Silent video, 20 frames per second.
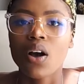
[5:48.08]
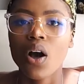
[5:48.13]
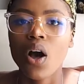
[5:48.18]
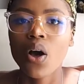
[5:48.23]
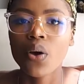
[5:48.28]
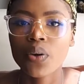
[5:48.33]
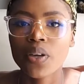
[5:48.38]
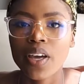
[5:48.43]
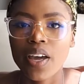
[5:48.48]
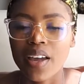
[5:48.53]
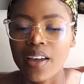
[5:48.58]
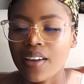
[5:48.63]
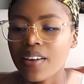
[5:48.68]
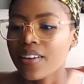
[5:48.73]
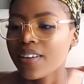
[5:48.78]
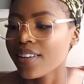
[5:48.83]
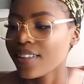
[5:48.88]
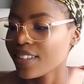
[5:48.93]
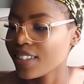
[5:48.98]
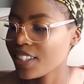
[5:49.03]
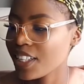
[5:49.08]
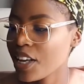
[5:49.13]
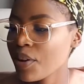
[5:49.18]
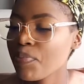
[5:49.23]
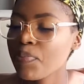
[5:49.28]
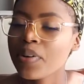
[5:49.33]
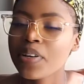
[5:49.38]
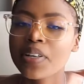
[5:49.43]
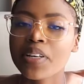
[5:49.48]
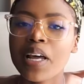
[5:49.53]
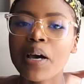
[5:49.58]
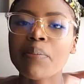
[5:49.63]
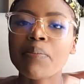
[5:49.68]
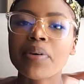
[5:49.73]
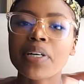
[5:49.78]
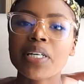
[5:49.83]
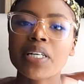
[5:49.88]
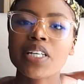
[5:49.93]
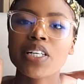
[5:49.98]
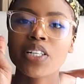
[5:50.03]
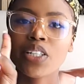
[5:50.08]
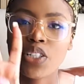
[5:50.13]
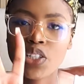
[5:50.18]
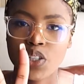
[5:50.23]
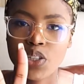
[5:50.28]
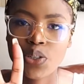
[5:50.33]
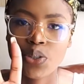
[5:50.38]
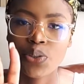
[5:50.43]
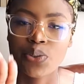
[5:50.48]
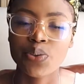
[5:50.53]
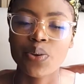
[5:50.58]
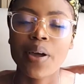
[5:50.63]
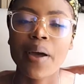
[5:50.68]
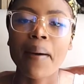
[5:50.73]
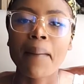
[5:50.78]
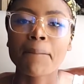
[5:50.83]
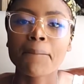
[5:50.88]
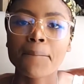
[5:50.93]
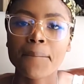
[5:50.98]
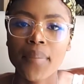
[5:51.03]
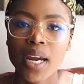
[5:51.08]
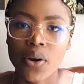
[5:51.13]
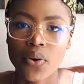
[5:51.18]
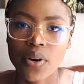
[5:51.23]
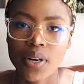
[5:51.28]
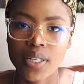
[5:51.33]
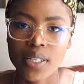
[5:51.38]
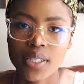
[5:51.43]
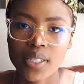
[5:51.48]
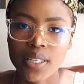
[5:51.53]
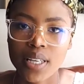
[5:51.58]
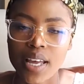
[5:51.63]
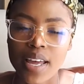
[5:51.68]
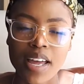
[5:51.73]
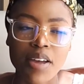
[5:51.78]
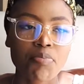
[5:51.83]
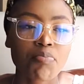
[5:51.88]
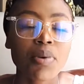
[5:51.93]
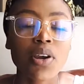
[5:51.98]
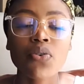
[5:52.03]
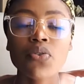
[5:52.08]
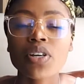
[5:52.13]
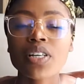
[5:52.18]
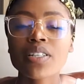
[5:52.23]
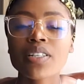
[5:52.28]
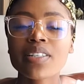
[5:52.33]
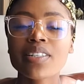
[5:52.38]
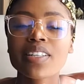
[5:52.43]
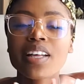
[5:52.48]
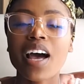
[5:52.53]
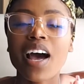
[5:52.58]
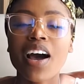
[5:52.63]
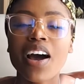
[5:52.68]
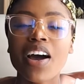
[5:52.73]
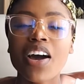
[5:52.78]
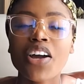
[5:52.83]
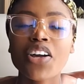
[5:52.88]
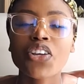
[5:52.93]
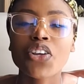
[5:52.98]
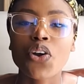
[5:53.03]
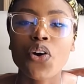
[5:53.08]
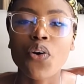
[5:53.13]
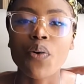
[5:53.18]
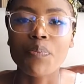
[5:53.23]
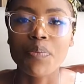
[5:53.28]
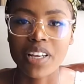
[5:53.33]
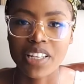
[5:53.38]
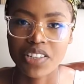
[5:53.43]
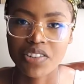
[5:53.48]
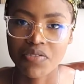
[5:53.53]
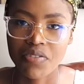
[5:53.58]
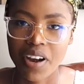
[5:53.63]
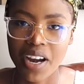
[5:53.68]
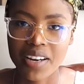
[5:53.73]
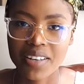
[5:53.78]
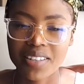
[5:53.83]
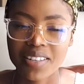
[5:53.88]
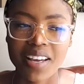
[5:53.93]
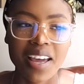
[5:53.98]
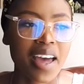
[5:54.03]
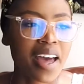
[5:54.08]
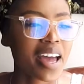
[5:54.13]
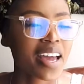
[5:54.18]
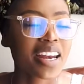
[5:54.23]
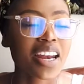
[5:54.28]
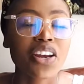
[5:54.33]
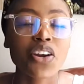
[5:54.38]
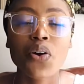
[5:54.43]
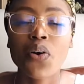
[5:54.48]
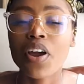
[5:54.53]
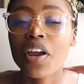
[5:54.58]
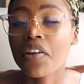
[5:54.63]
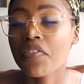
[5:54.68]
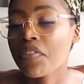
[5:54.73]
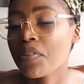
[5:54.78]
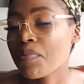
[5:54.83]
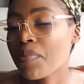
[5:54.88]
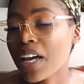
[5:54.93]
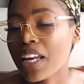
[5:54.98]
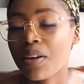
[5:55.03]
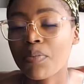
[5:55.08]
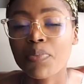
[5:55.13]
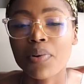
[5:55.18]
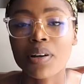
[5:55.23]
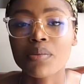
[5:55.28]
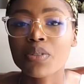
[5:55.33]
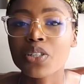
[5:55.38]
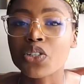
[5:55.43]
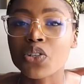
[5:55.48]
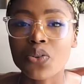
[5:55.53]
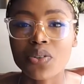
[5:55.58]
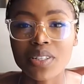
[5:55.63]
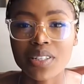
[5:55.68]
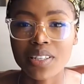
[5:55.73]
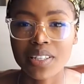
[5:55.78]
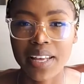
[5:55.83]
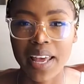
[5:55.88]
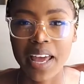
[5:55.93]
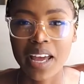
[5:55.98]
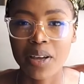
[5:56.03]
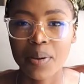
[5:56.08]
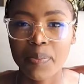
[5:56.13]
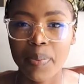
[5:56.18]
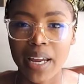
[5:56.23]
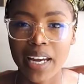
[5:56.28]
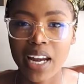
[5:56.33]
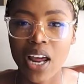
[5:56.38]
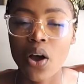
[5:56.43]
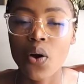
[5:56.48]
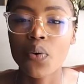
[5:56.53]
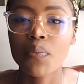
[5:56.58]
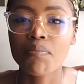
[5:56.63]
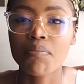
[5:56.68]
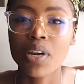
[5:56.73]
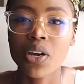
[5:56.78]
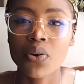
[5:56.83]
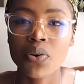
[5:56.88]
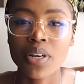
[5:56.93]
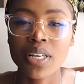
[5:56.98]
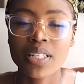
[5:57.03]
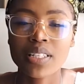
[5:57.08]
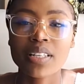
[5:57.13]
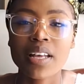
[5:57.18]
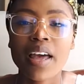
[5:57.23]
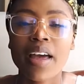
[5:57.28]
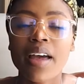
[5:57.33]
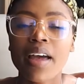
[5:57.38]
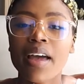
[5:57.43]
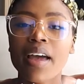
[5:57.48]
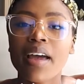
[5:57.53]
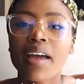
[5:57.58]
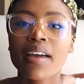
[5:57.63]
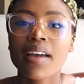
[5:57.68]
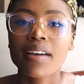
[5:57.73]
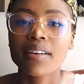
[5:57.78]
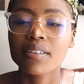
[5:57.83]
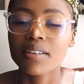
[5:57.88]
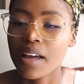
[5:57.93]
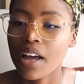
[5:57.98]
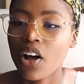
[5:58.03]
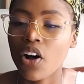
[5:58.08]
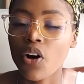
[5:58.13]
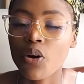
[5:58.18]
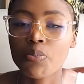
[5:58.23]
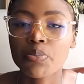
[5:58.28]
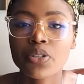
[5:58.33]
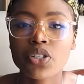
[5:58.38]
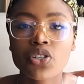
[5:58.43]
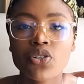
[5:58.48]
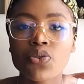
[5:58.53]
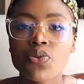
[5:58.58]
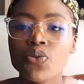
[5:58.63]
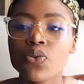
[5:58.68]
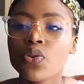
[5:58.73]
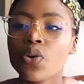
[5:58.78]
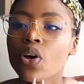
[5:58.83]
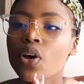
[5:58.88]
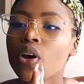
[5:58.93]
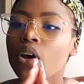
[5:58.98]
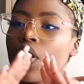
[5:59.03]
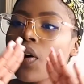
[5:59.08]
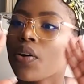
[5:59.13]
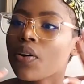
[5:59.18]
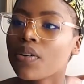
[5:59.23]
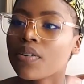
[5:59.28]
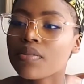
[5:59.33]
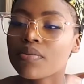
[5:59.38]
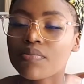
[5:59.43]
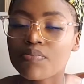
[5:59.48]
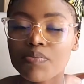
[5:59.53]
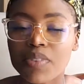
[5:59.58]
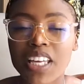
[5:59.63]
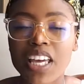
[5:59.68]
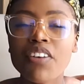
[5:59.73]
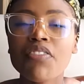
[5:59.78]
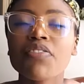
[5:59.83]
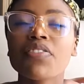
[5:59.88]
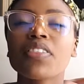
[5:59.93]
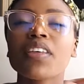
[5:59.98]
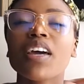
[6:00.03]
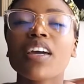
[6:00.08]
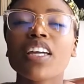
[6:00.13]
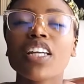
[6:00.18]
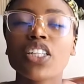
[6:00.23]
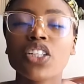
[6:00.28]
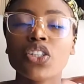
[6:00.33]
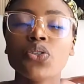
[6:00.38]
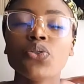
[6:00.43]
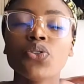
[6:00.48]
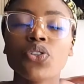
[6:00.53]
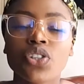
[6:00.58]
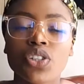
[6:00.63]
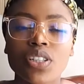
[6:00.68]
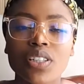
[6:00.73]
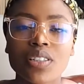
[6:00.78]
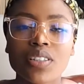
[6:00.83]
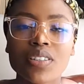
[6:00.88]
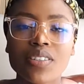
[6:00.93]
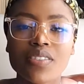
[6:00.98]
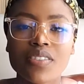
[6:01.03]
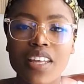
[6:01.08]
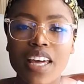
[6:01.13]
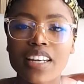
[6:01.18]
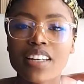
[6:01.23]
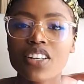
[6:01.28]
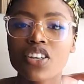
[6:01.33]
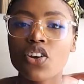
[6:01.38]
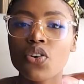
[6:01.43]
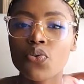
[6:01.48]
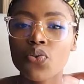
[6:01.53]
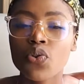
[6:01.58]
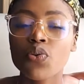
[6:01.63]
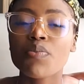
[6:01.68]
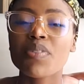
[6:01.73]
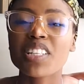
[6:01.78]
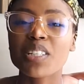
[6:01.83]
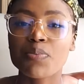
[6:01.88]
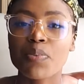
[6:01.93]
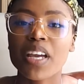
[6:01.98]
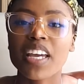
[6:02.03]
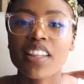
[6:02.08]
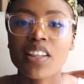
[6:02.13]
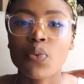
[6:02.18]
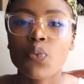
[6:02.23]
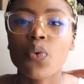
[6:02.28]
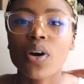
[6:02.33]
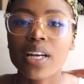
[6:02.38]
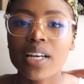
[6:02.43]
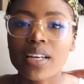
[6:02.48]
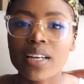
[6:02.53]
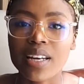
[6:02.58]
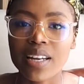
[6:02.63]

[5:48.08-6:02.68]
Okay, tip number 2, mirrors. Mirrors are your best friend. And I know everybody probably knows this hack by now. Mirrors help to give the illusion that your room is bigger than what it